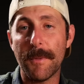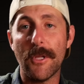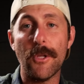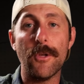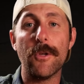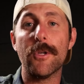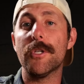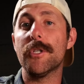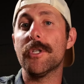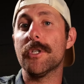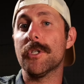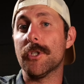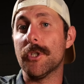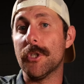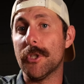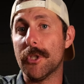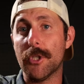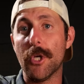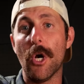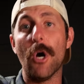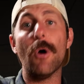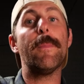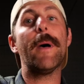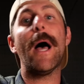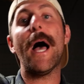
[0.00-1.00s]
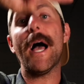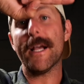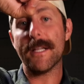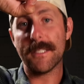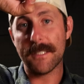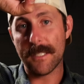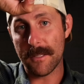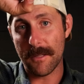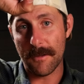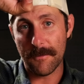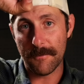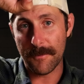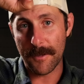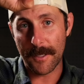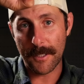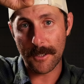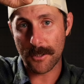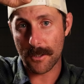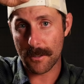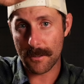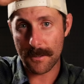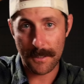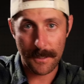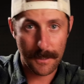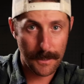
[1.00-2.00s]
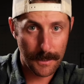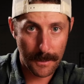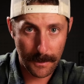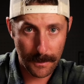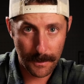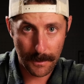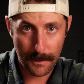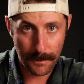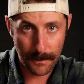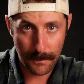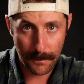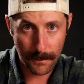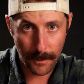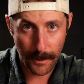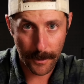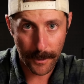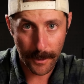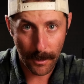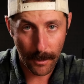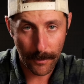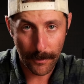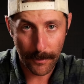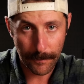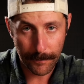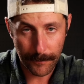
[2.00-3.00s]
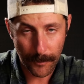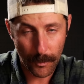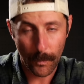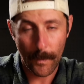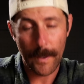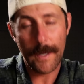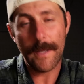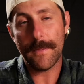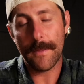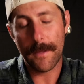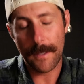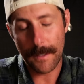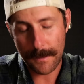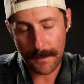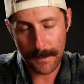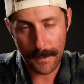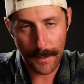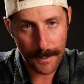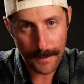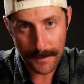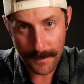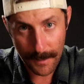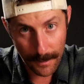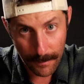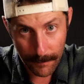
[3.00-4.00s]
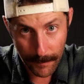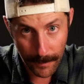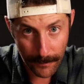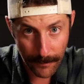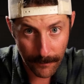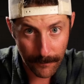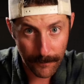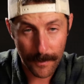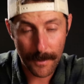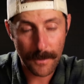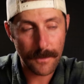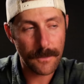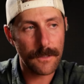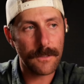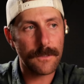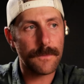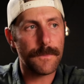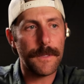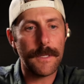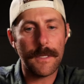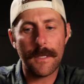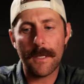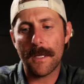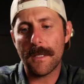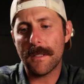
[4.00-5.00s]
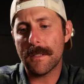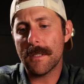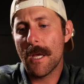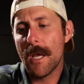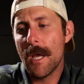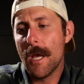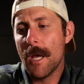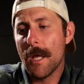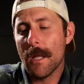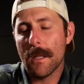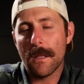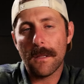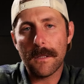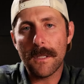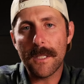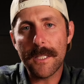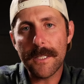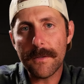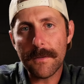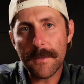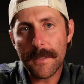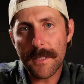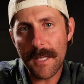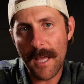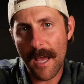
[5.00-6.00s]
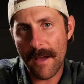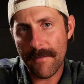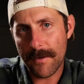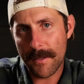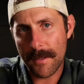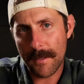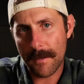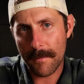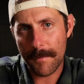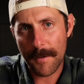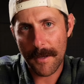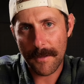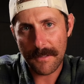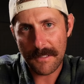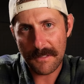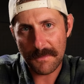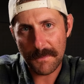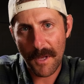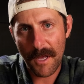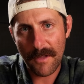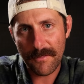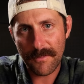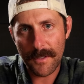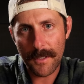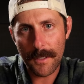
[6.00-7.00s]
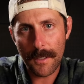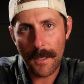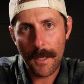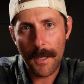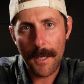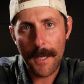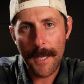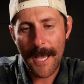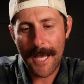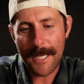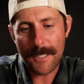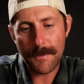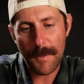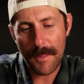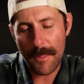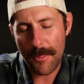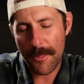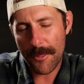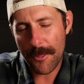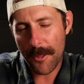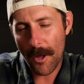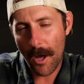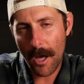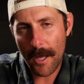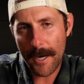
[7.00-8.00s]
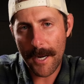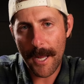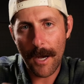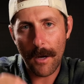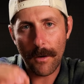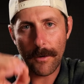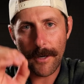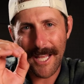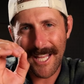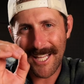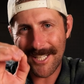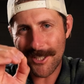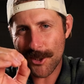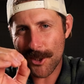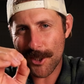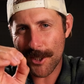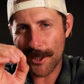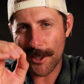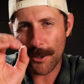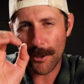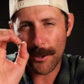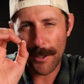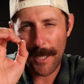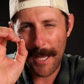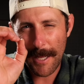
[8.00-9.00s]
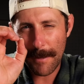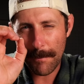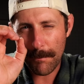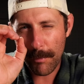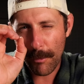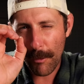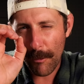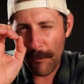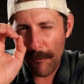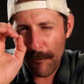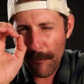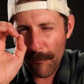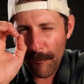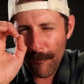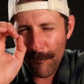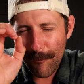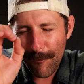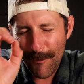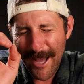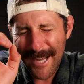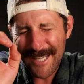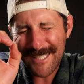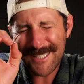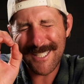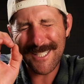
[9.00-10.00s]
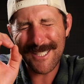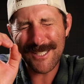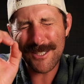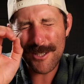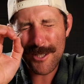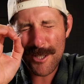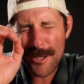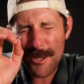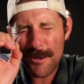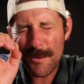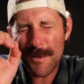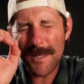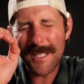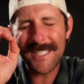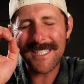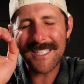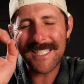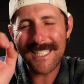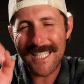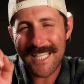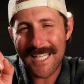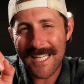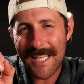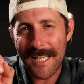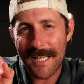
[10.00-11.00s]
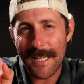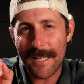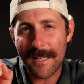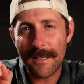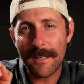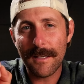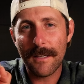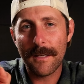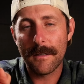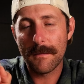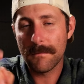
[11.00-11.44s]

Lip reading: but you could just go back to the features and look at all the great things that I say about the features, because literally everything about this puffy has been thought out, engineered, and perfected to a T,